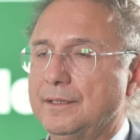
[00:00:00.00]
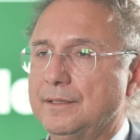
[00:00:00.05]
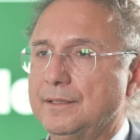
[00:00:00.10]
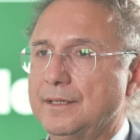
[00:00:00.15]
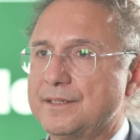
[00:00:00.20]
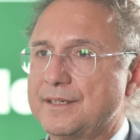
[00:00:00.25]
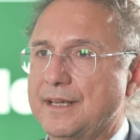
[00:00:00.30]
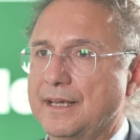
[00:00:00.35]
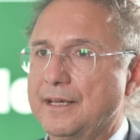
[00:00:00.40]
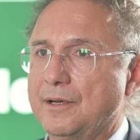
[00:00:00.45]

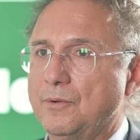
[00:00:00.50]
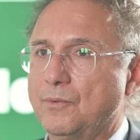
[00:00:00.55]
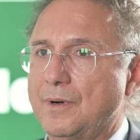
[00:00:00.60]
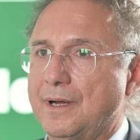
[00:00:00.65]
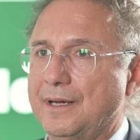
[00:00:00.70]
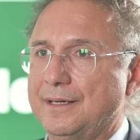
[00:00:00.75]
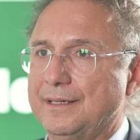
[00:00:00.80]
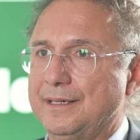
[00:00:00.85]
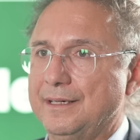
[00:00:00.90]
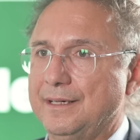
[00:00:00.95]
second
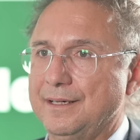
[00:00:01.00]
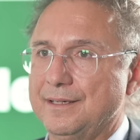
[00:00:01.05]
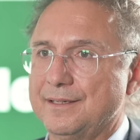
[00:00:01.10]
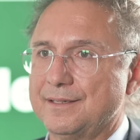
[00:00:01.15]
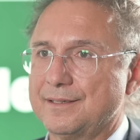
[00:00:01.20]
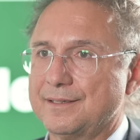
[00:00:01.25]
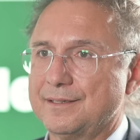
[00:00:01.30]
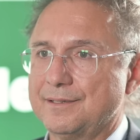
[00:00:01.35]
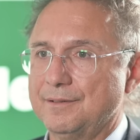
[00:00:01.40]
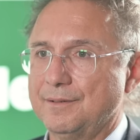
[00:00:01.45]
one
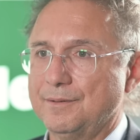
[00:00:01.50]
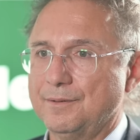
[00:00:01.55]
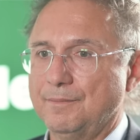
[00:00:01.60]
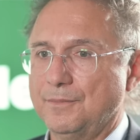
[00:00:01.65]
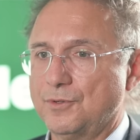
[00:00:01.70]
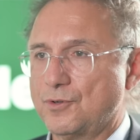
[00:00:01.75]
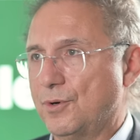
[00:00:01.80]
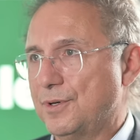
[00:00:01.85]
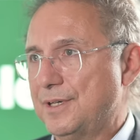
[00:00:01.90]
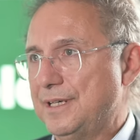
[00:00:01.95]
is
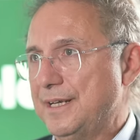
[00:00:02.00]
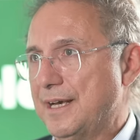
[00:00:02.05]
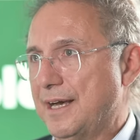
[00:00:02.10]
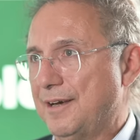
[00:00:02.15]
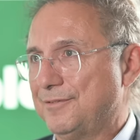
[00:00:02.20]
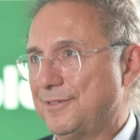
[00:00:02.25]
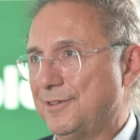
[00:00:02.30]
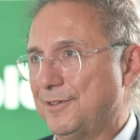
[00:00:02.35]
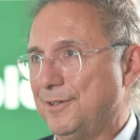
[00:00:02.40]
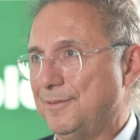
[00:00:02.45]
shortly
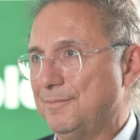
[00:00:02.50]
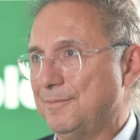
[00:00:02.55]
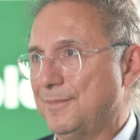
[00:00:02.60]
after,